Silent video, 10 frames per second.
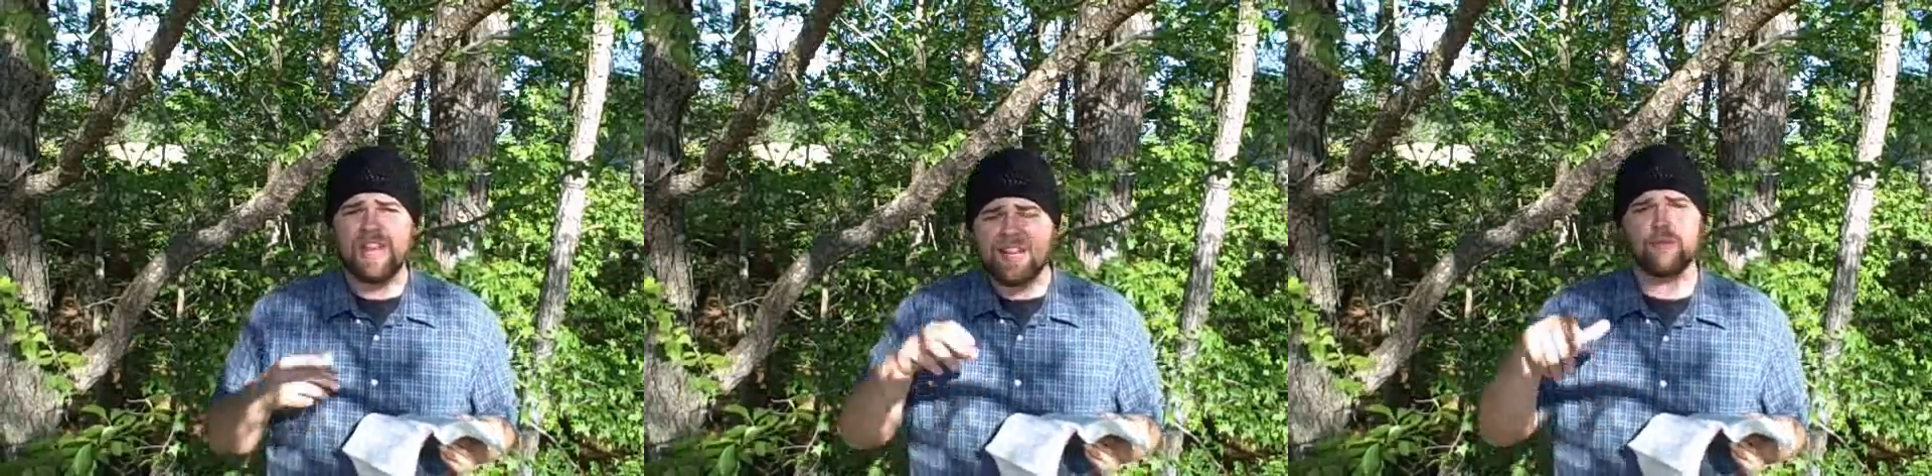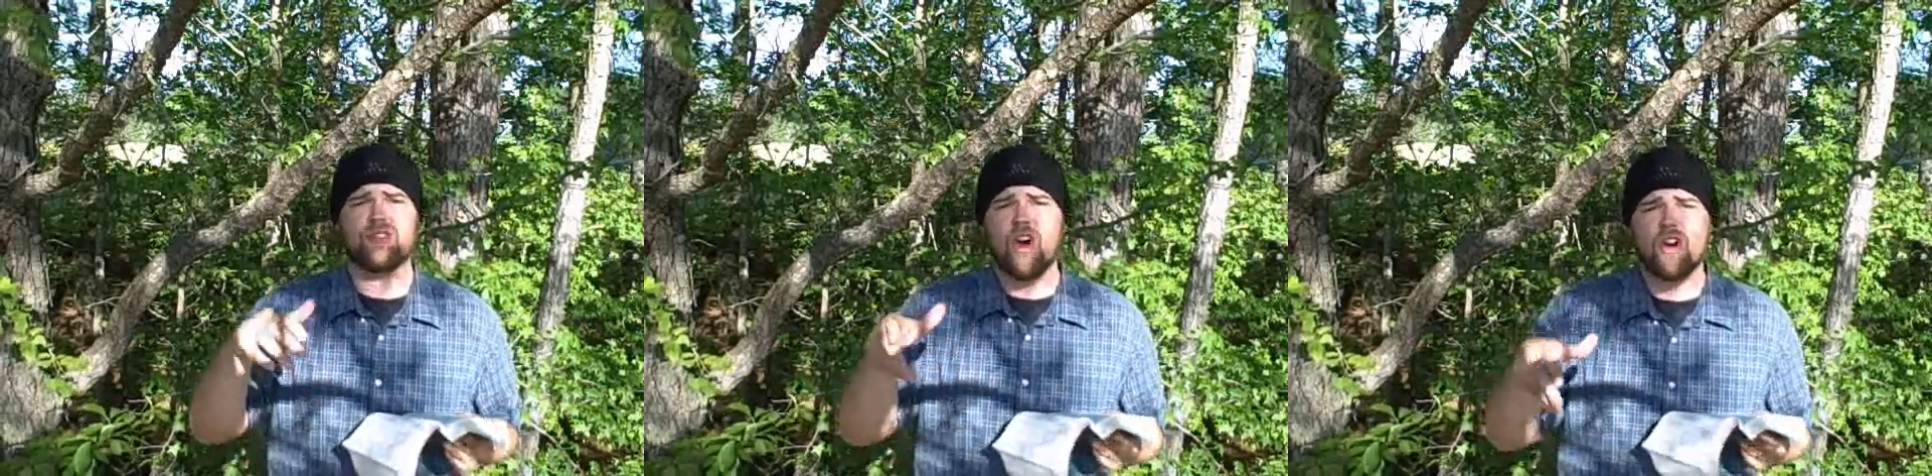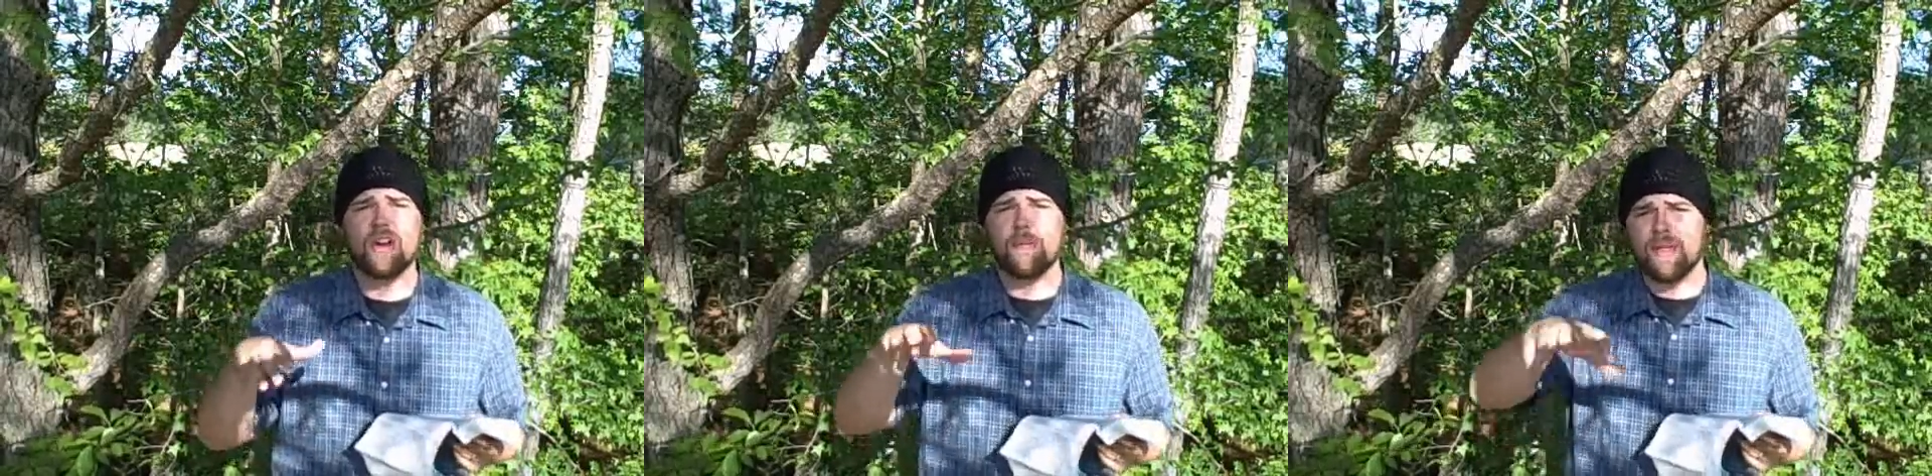that he was
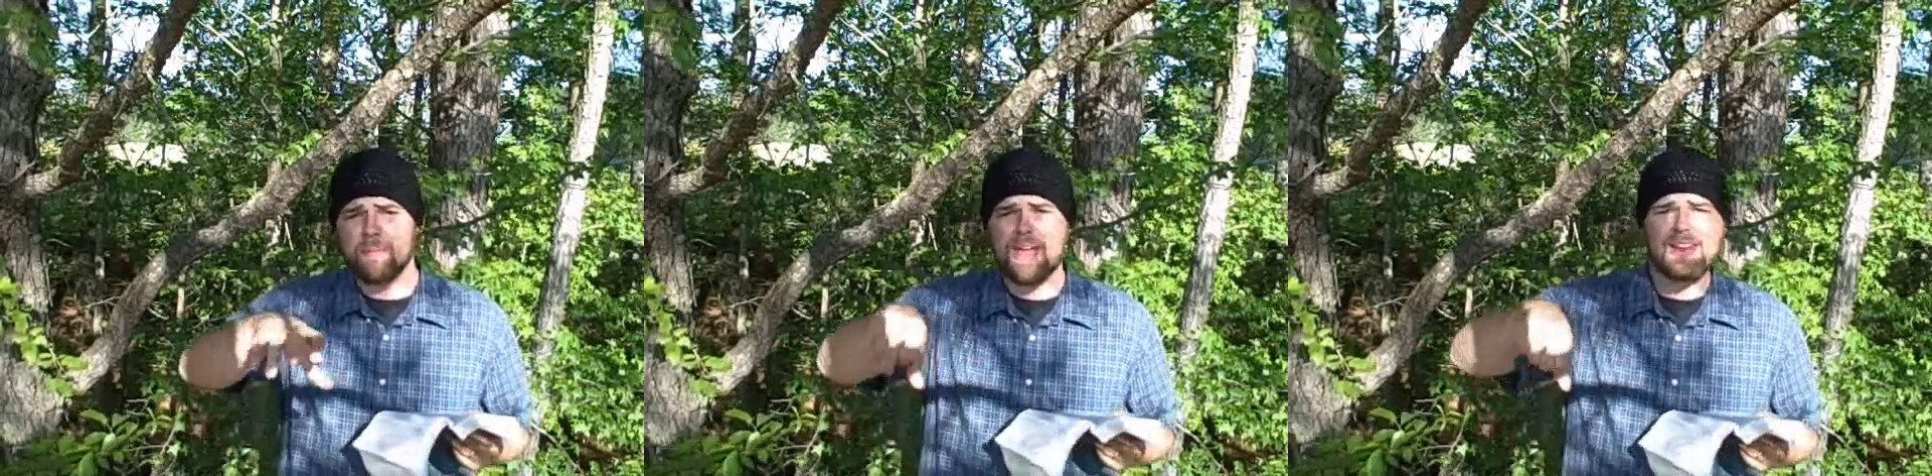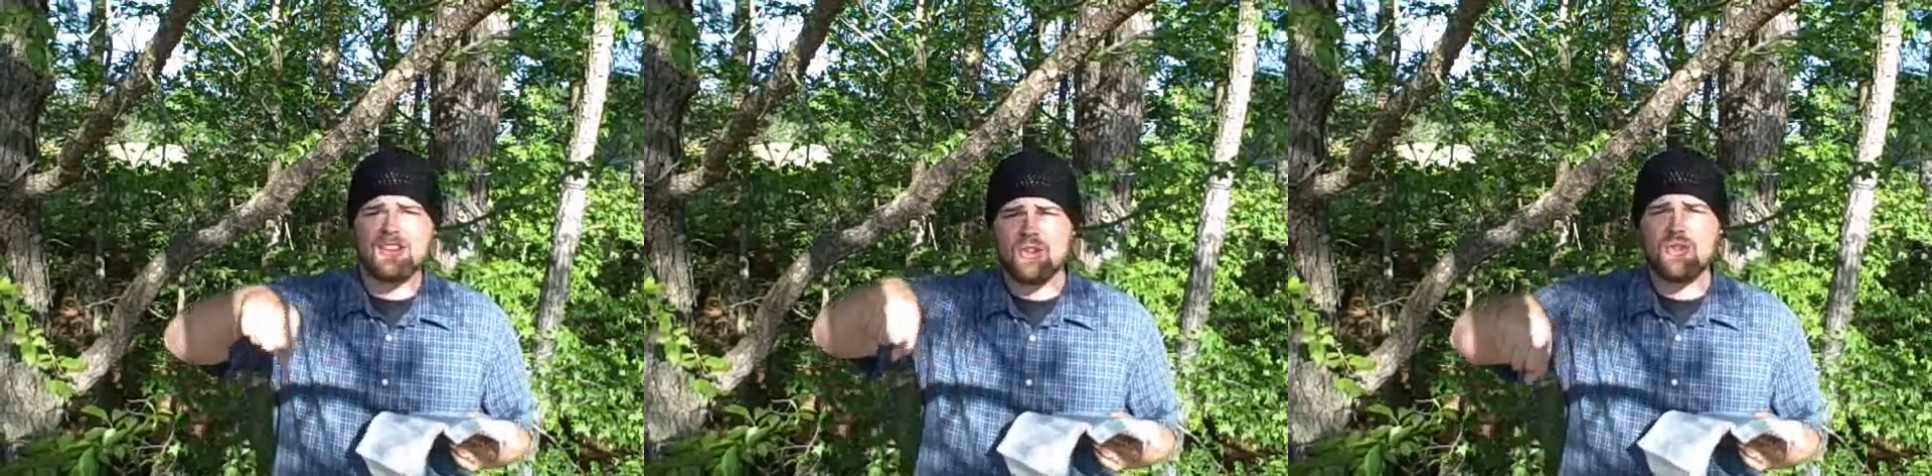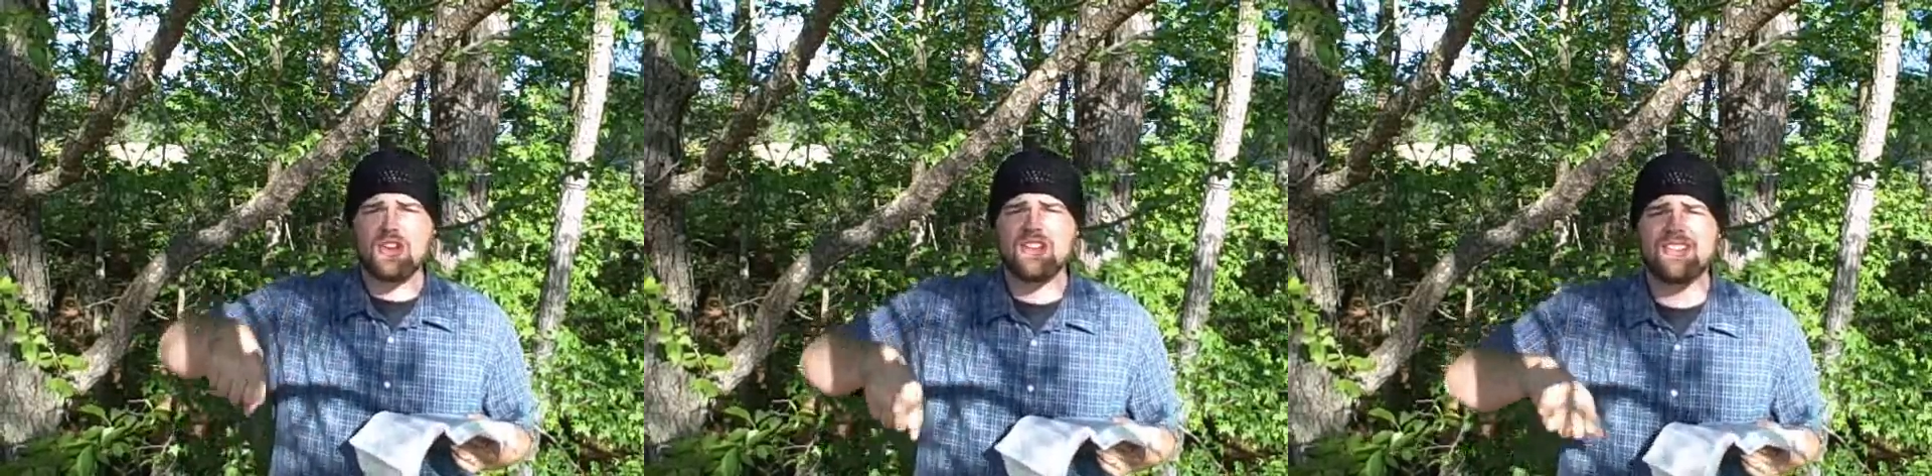talking about, the man that
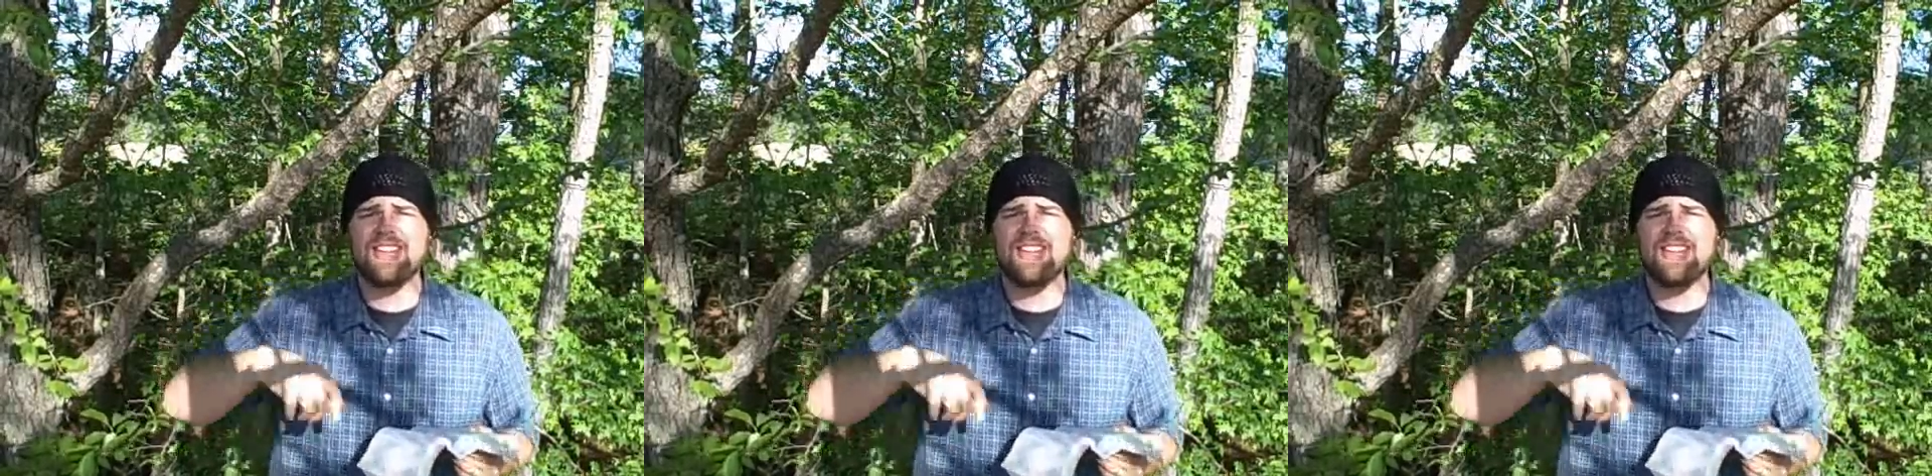sowed the good